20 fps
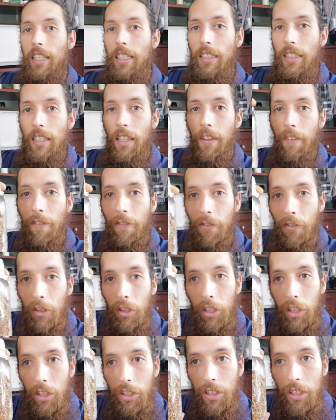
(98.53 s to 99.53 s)
is the
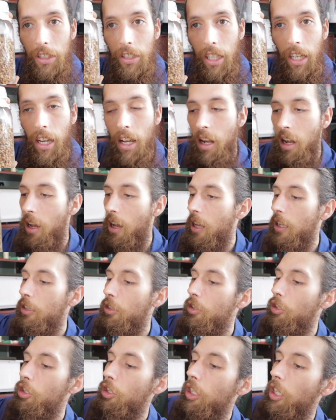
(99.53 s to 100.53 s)
first
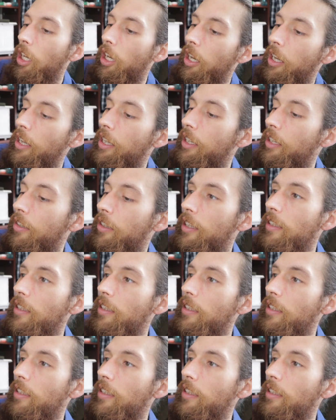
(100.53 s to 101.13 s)
jar here.